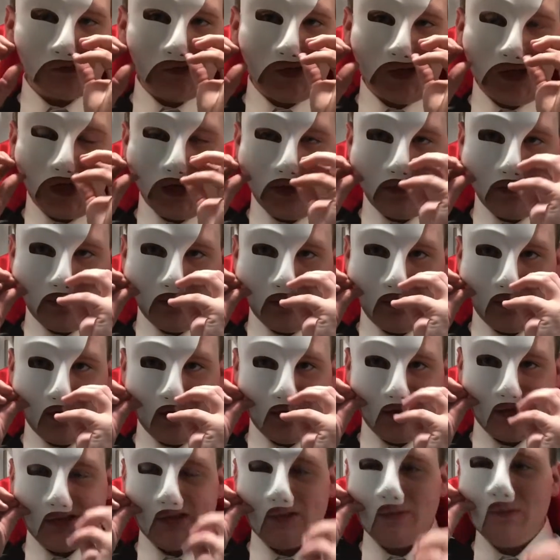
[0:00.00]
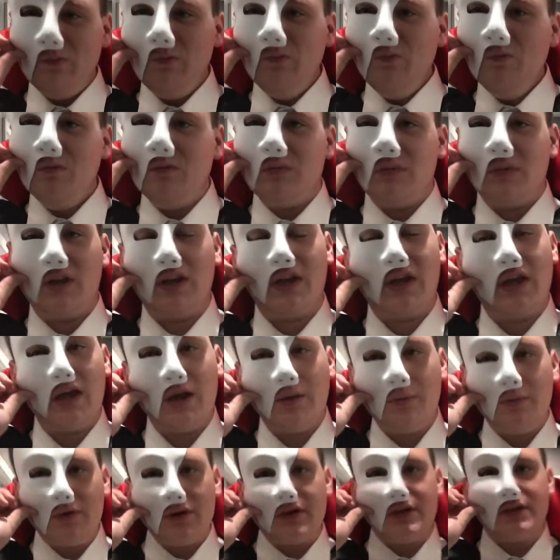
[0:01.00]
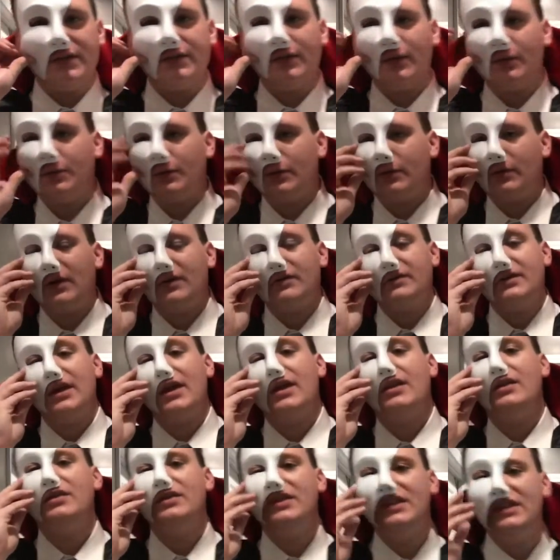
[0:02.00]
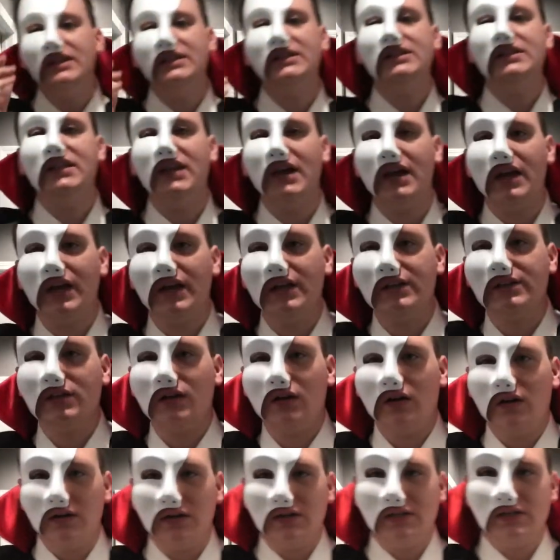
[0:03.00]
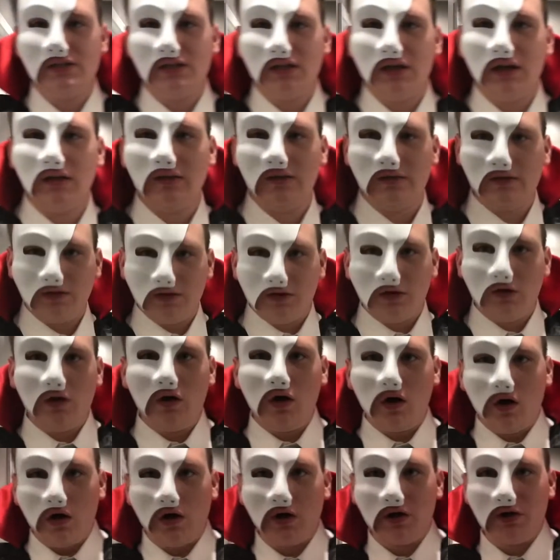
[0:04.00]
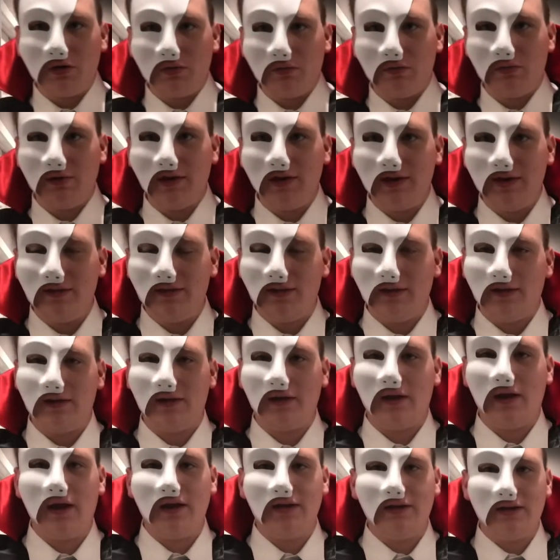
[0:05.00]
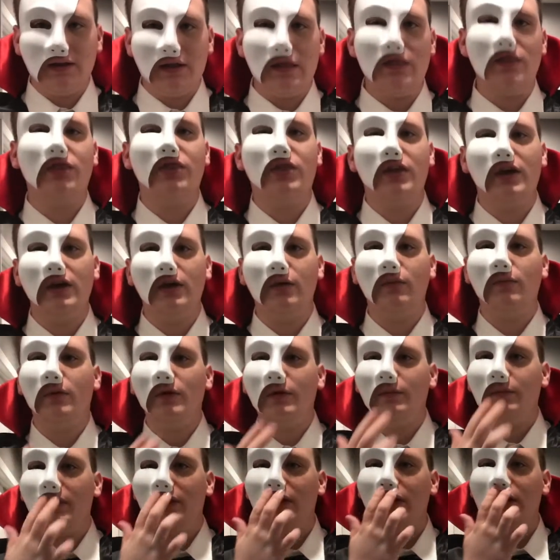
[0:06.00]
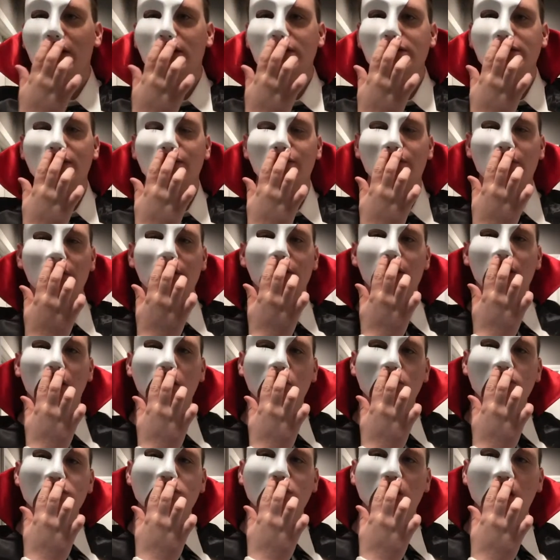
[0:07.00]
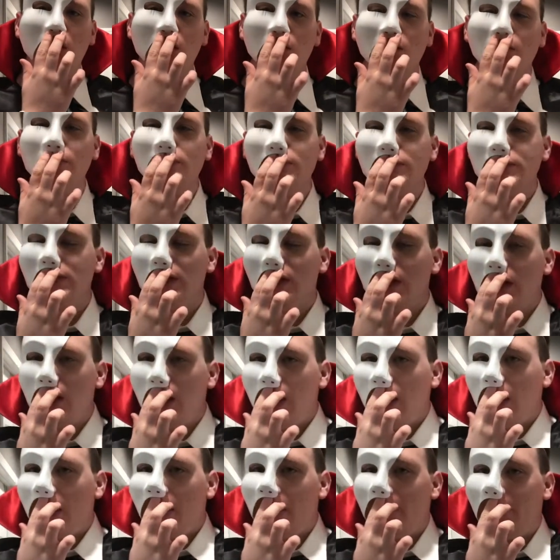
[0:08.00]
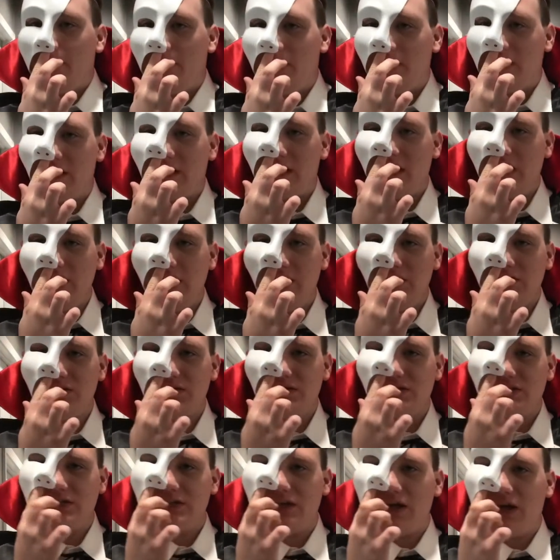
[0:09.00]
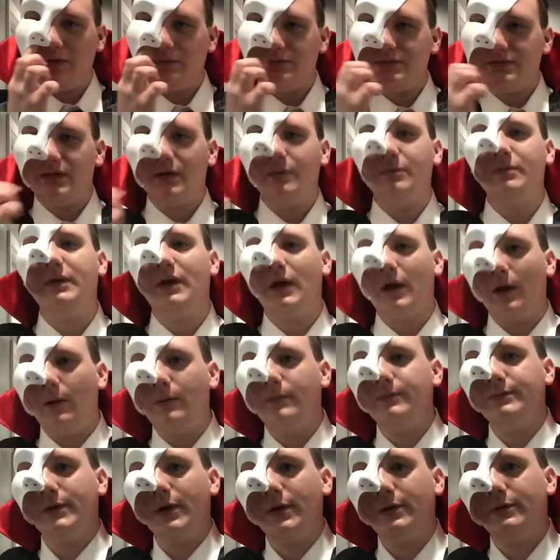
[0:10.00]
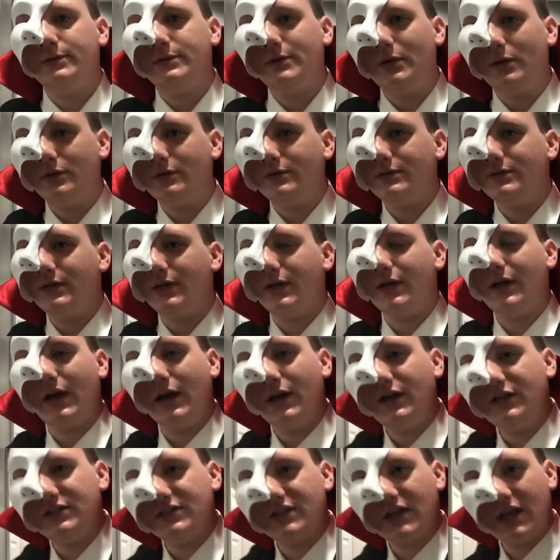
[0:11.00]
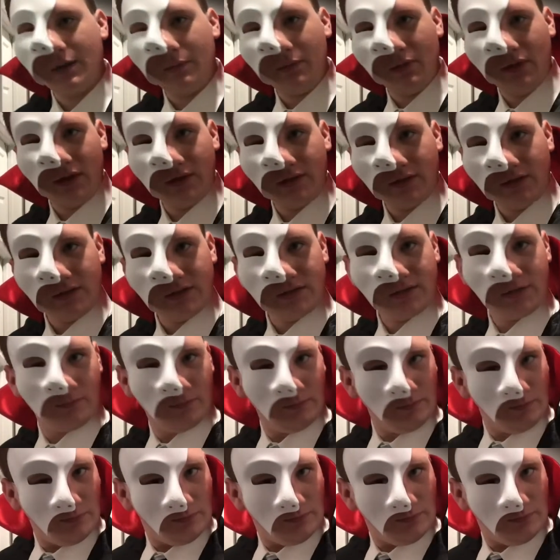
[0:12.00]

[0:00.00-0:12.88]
camera because the camera is flipped around. And this thing is honestly a little hard to breathe in. I didn't think it would be because of the nose holes, but it kind of just stops up your own nose hole, so you kind of just gotta be like this.